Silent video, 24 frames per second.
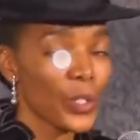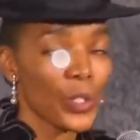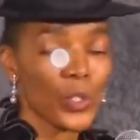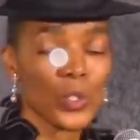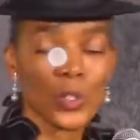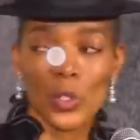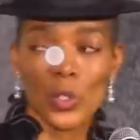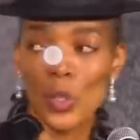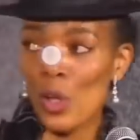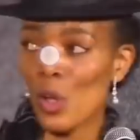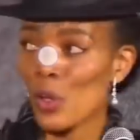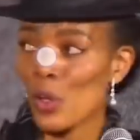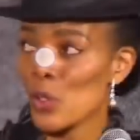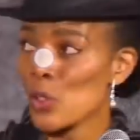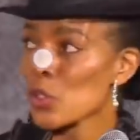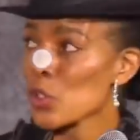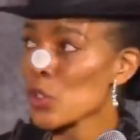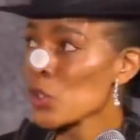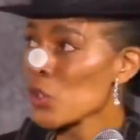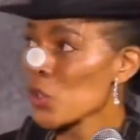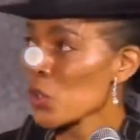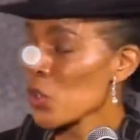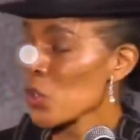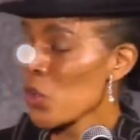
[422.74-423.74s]
My husband
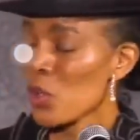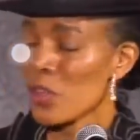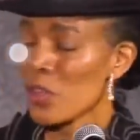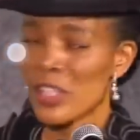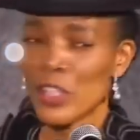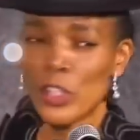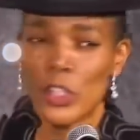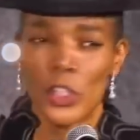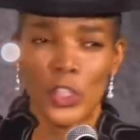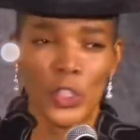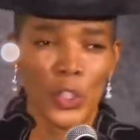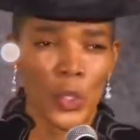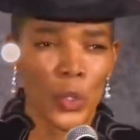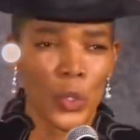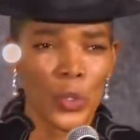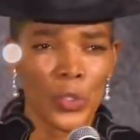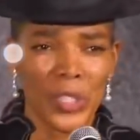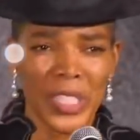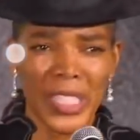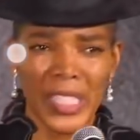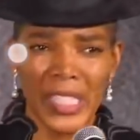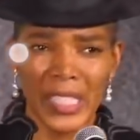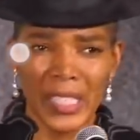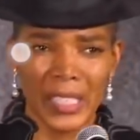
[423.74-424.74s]
was a
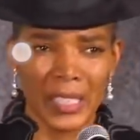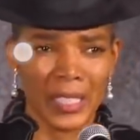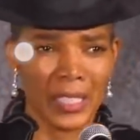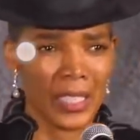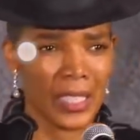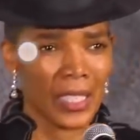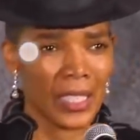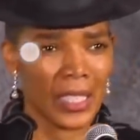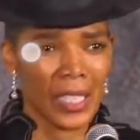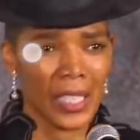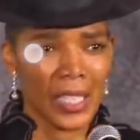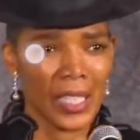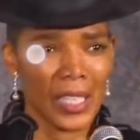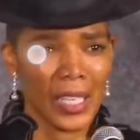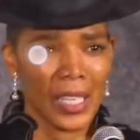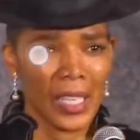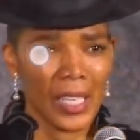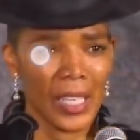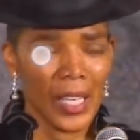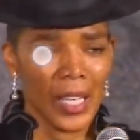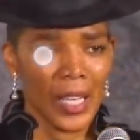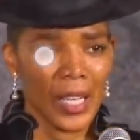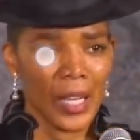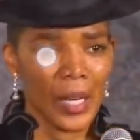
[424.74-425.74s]
showman,
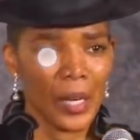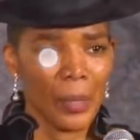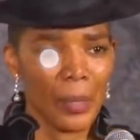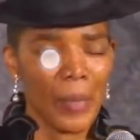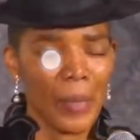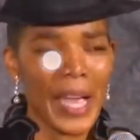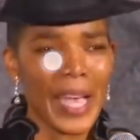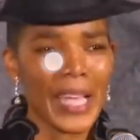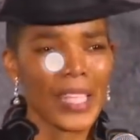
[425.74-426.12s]
right?